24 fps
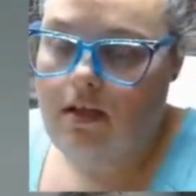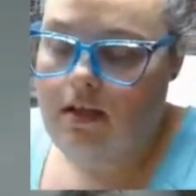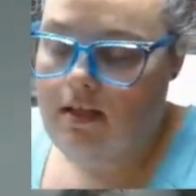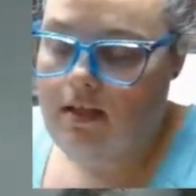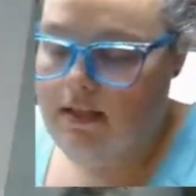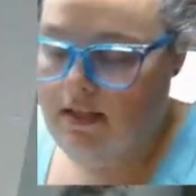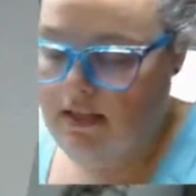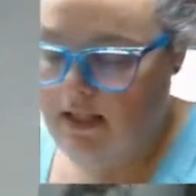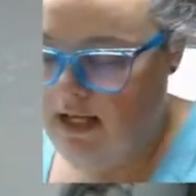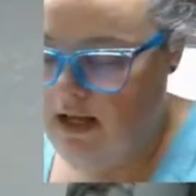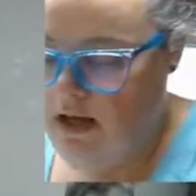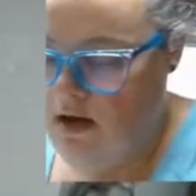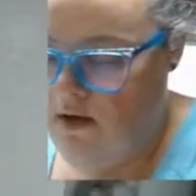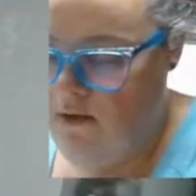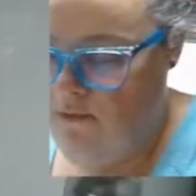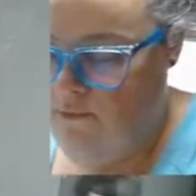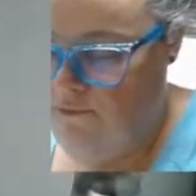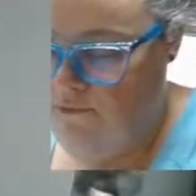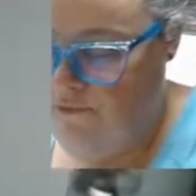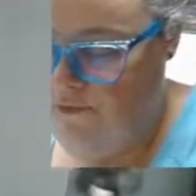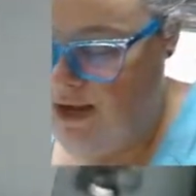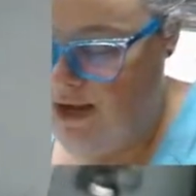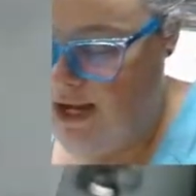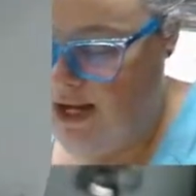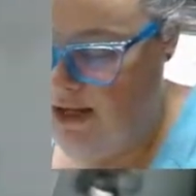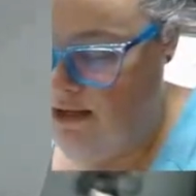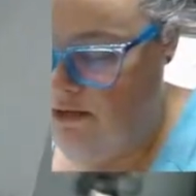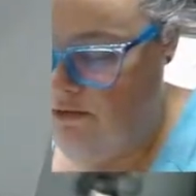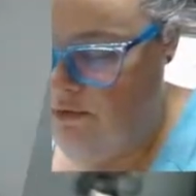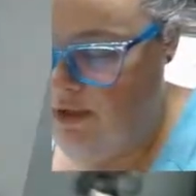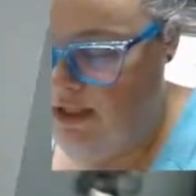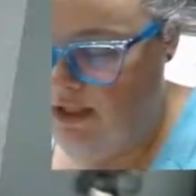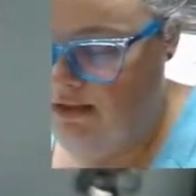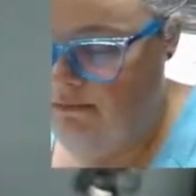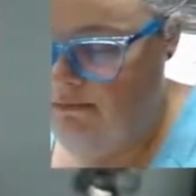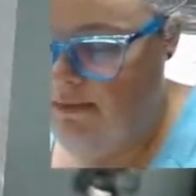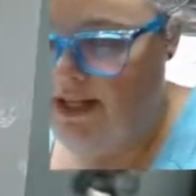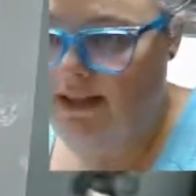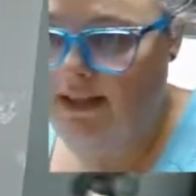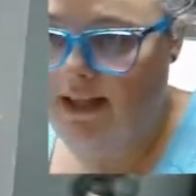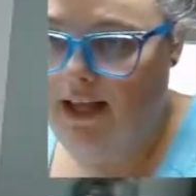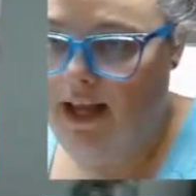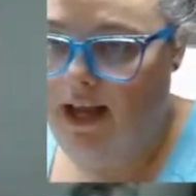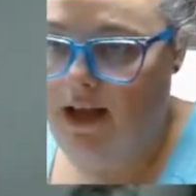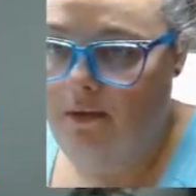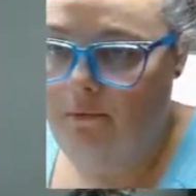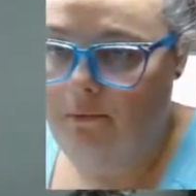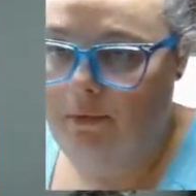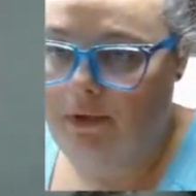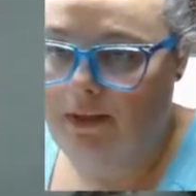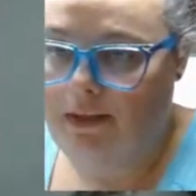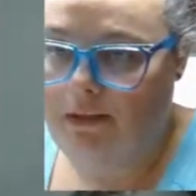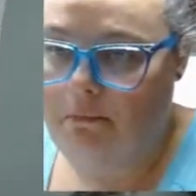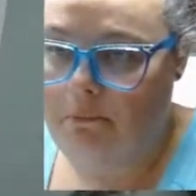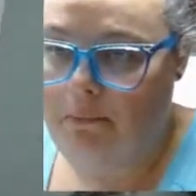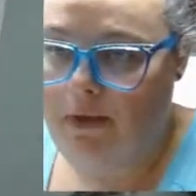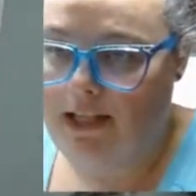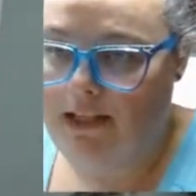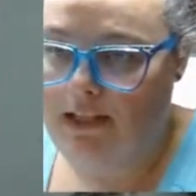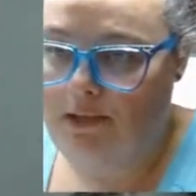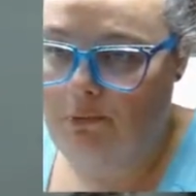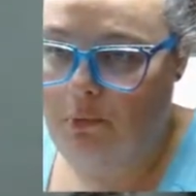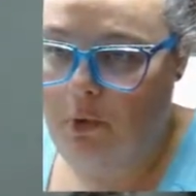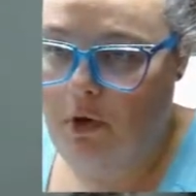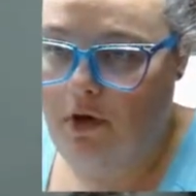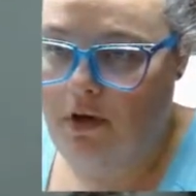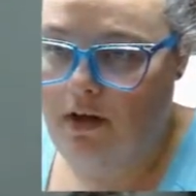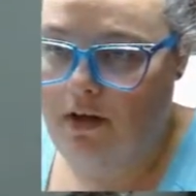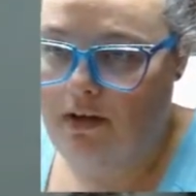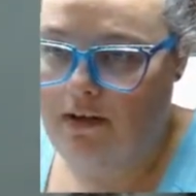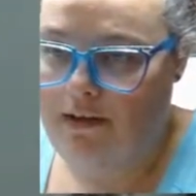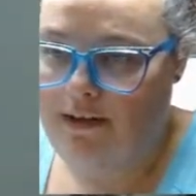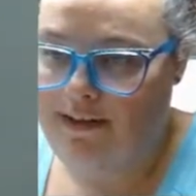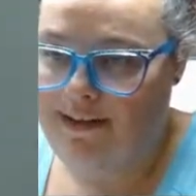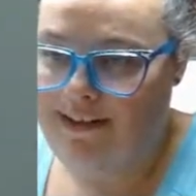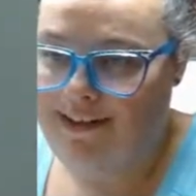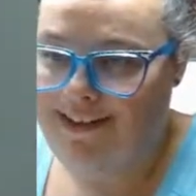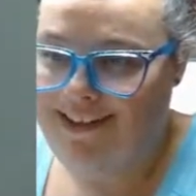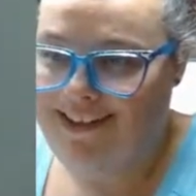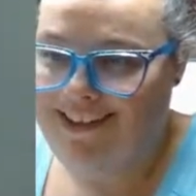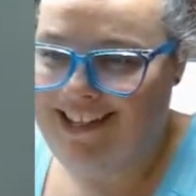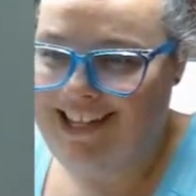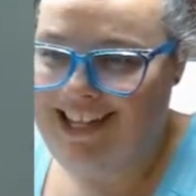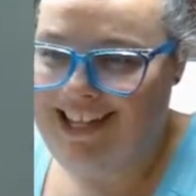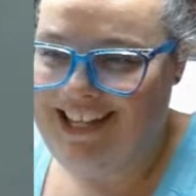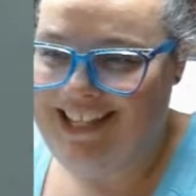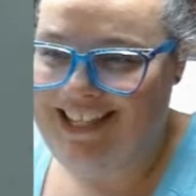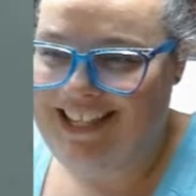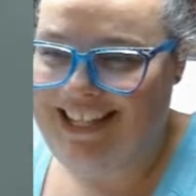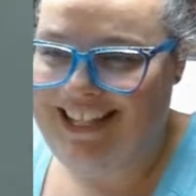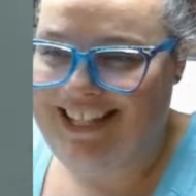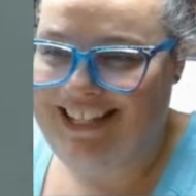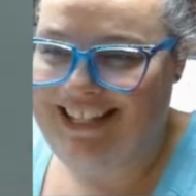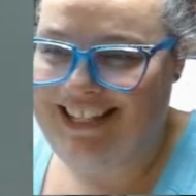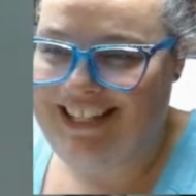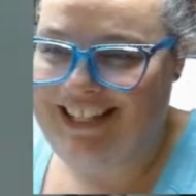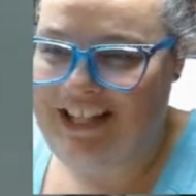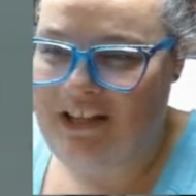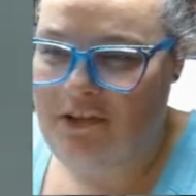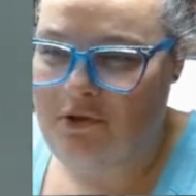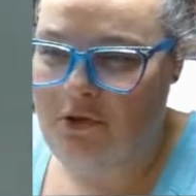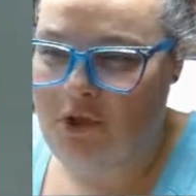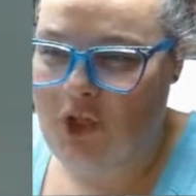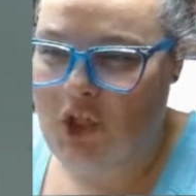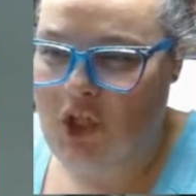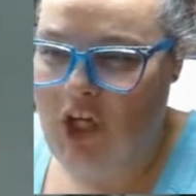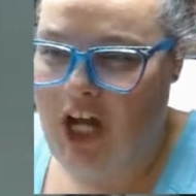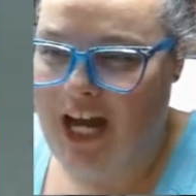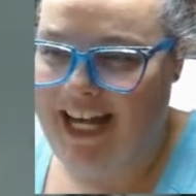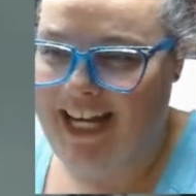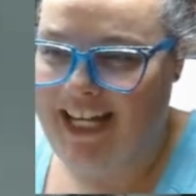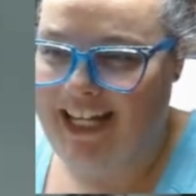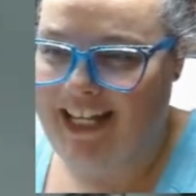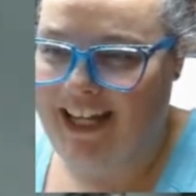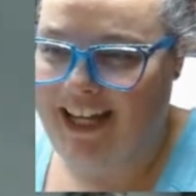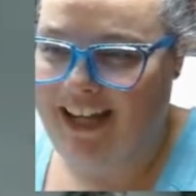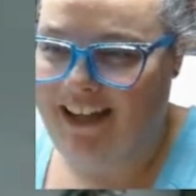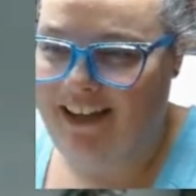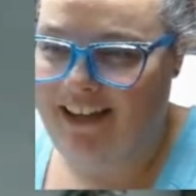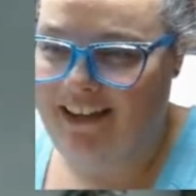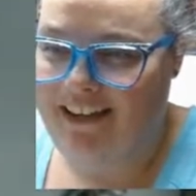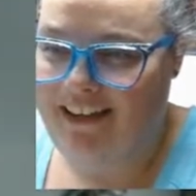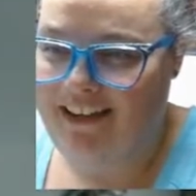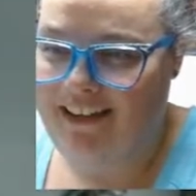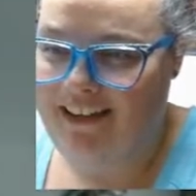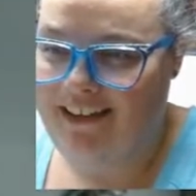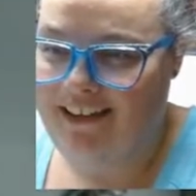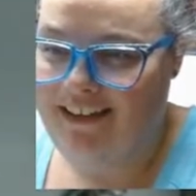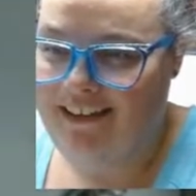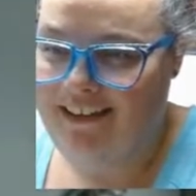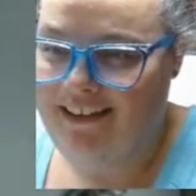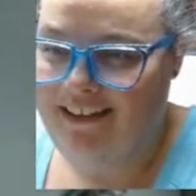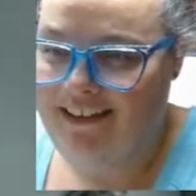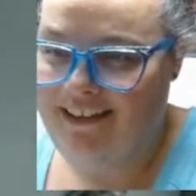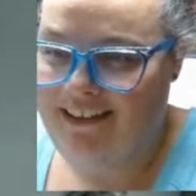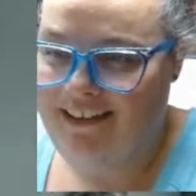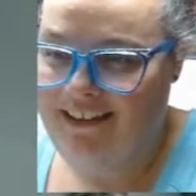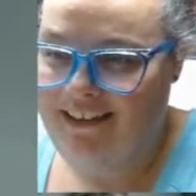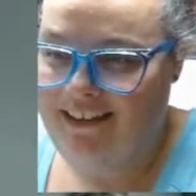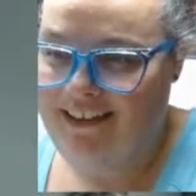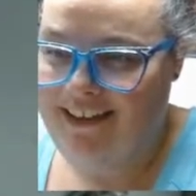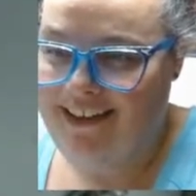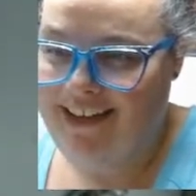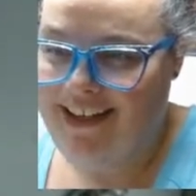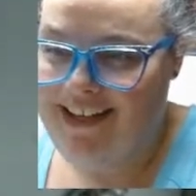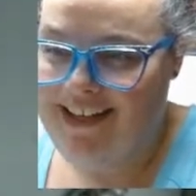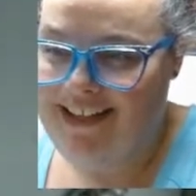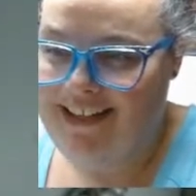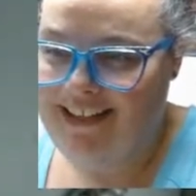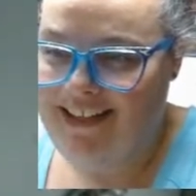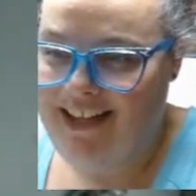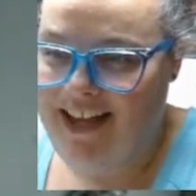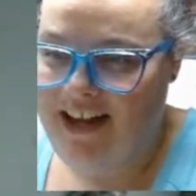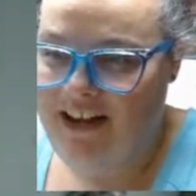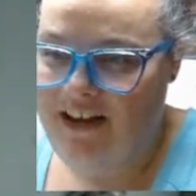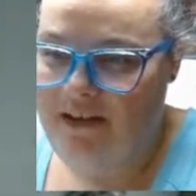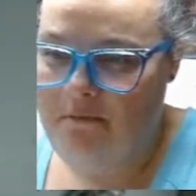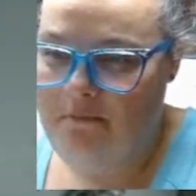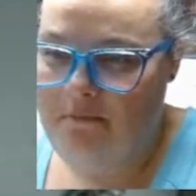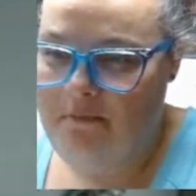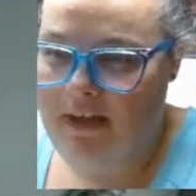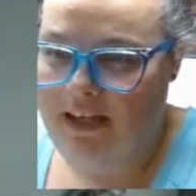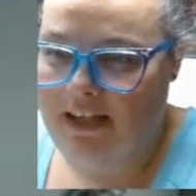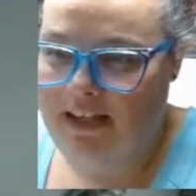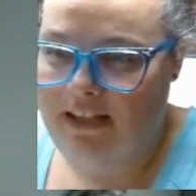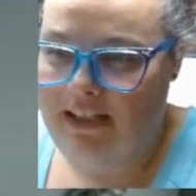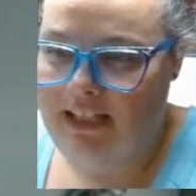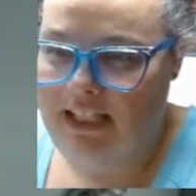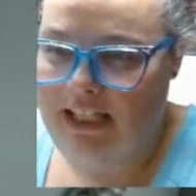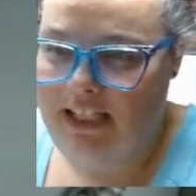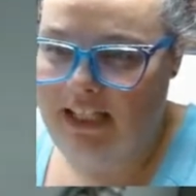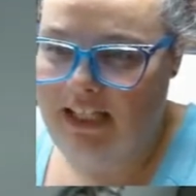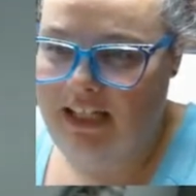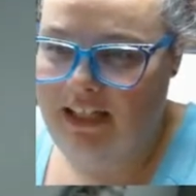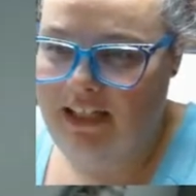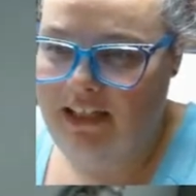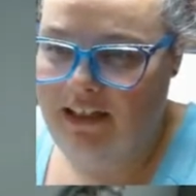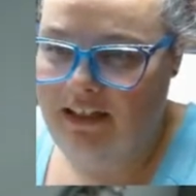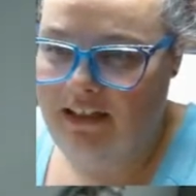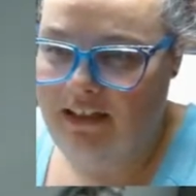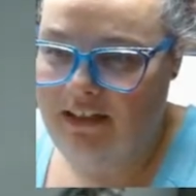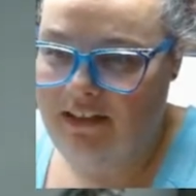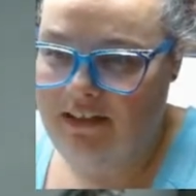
See how faint we made that? But the best part is it's still shiny. Isn't that amazing?